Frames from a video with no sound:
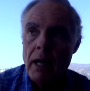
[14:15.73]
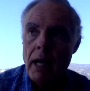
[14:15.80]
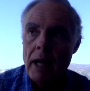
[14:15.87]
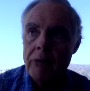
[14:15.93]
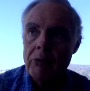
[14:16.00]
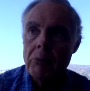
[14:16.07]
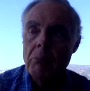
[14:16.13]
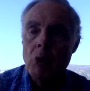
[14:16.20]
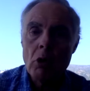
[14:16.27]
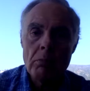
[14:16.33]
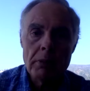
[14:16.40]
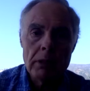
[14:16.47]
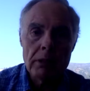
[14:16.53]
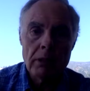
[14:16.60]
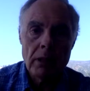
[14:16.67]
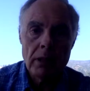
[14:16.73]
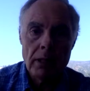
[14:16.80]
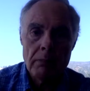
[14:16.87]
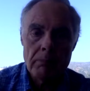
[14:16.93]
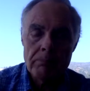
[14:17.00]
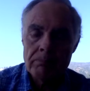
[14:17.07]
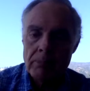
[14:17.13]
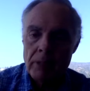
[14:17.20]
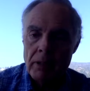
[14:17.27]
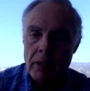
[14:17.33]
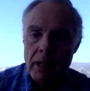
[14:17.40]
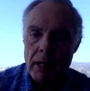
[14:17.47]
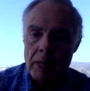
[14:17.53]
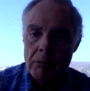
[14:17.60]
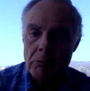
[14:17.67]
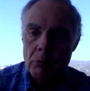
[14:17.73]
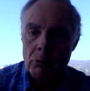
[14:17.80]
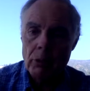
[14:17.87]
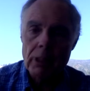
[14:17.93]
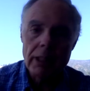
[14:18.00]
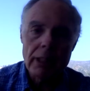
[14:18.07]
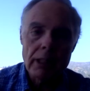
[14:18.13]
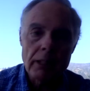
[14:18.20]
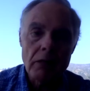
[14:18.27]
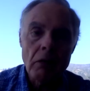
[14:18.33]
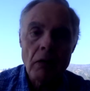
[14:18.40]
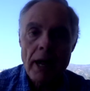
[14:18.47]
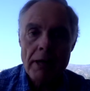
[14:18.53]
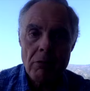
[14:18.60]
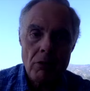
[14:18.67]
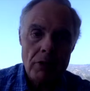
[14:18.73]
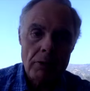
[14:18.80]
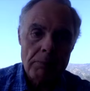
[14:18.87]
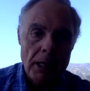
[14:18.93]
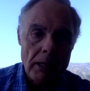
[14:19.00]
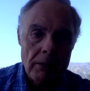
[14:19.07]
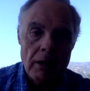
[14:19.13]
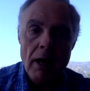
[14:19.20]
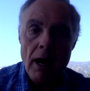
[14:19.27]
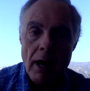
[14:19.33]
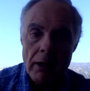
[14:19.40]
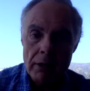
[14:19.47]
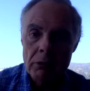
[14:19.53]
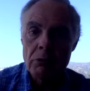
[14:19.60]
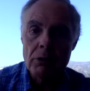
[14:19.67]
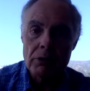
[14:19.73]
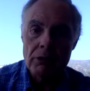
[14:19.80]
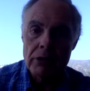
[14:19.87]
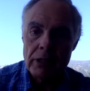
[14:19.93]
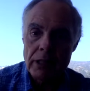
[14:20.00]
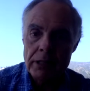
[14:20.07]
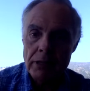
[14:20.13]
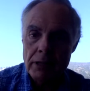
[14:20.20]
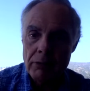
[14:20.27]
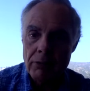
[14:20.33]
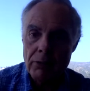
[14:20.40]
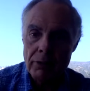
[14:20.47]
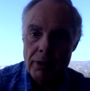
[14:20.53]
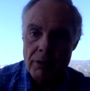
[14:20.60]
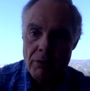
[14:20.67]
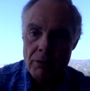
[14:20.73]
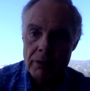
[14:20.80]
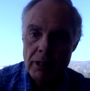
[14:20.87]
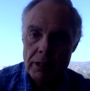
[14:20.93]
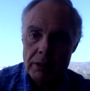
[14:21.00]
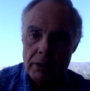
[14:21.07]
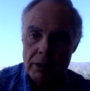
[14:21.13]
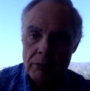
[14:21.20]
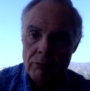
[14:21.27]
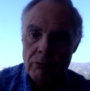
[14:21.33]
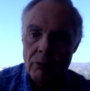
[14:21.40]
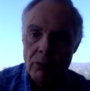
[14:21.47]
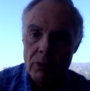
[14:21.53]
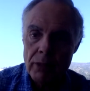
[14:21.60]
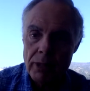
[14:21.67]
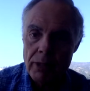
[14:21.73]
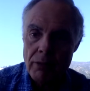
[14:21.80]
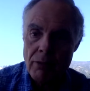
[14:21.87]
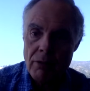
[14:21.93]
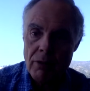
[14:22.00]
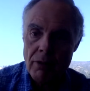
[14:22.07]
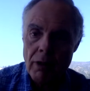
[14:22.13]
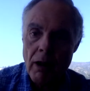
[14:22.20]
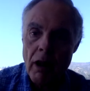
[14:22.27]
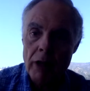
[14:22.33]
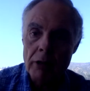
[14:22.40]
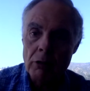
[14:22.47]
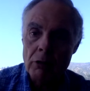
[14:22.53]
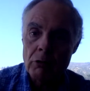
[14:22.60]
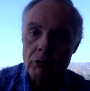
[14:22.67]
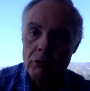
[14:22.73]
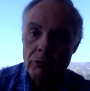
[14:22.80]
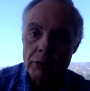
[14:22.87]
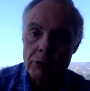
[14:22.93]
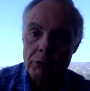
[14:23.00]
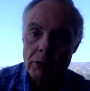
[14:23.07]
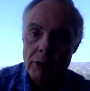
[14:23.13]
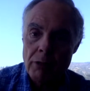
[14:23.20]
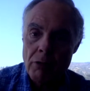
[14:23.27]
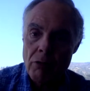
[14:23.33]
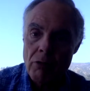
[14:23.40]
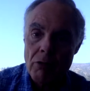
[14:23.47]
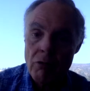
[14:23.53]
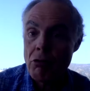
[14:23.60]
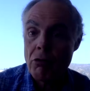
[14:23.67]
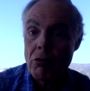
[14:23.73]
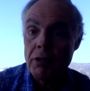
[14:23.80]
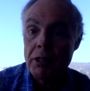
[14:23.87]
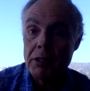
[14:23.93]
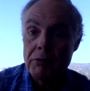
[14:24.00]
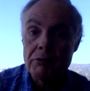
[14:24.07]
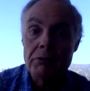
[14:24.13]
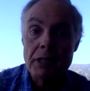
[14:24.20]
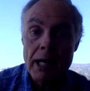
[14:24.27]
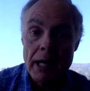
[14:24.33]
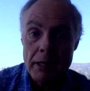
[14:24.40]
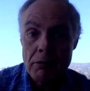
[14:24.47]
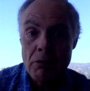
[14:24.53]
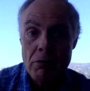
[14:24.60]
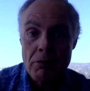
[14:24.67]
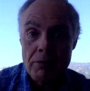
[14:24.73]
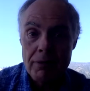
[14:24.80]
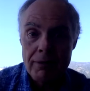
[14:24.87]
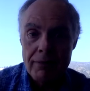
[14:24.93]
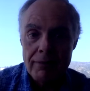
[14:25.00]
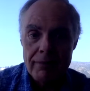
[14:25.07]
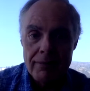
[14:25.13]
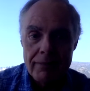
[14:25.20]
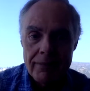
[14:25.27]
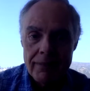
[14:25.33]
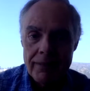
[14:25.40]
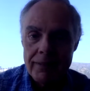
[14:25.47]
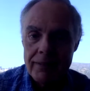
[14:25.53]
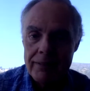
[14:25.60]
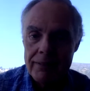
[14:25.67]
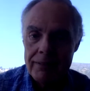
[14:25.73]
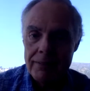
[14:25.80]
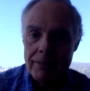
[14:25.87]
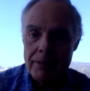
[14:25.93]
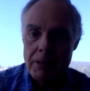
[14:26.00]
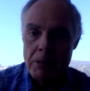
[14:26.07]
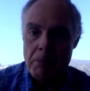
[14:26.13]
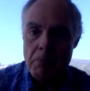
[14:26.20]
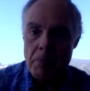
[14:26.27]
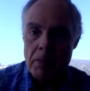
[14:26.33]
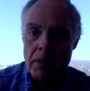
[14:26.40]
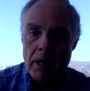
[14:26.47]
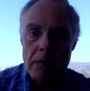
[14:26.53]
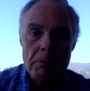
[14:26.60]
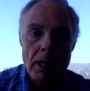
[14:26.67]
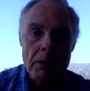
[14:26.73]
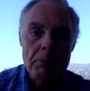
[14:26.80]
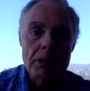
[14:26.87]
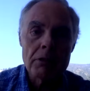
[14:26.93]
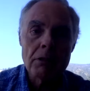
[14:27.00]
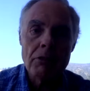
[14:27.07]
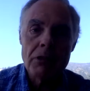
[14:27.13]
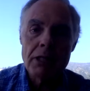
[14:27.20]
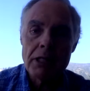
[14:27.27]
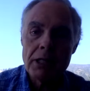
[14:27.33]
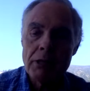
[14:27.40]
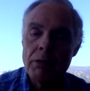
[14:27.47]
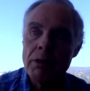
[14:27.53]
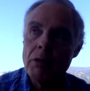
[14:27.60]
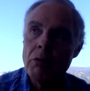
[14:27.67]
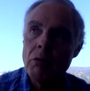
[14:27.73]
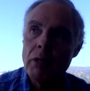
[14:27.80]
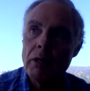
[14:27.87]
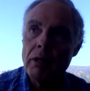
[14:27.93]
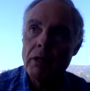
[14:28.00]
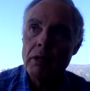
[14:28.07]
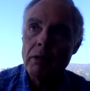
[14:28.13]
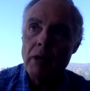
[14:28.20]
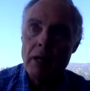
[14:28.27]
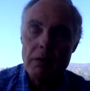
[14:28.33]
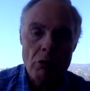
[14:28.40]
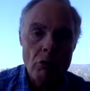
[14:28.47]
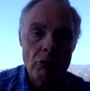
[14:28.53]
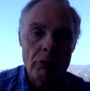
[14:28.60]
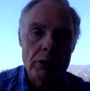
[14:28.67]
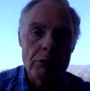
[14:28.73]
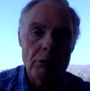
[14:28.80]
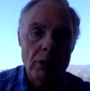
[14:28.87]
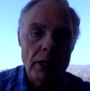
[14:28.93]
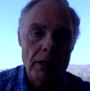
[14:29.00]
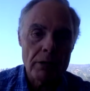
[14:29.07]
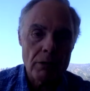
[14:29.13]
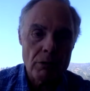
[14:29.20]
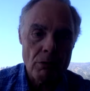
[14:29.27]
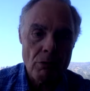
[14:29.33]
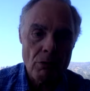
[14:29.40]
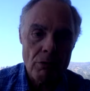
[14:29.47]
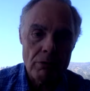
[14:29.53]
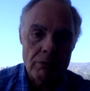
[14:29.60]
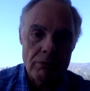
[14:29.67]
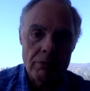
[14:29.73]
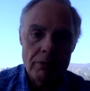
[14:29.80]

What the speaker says: At the moment, I'm reading a classic about Hollywood in the 1930s and 1940s, Otto Friedrich's City of Nets, and I'm into the era where a lot of screenwriters and